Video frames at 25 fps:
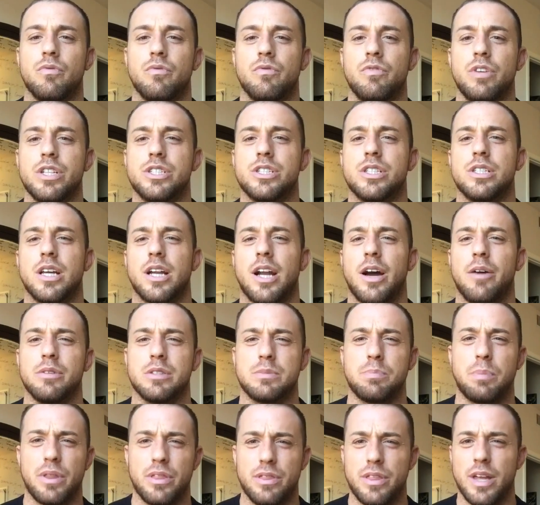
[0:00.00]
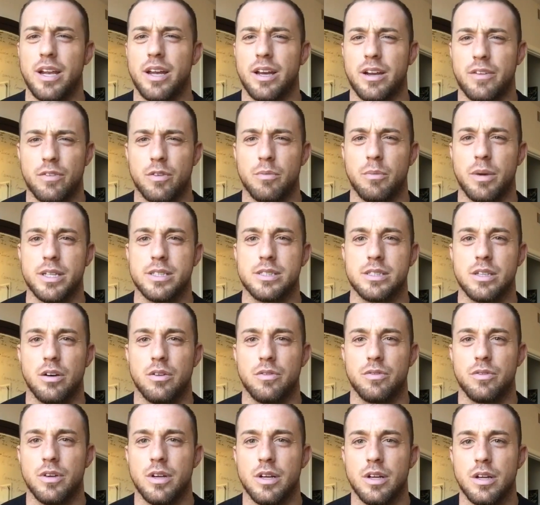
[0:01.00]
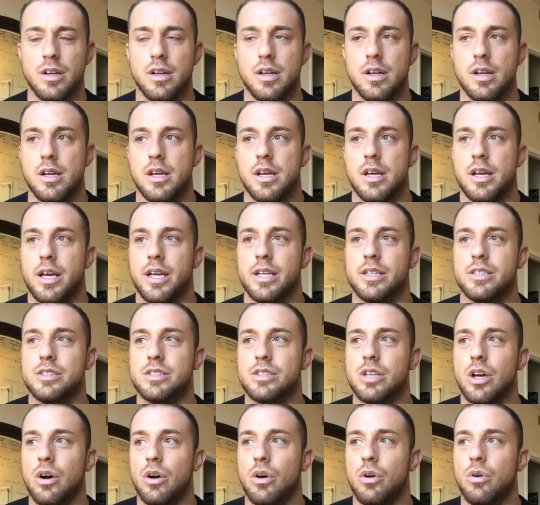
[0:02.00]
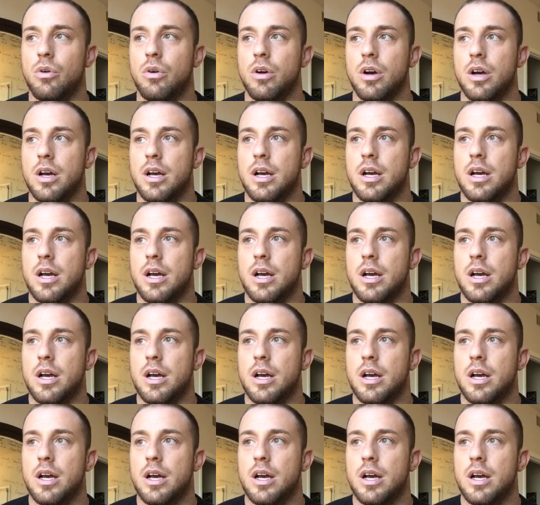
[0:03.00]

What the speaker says: vision that I was pathetic for myself. And so,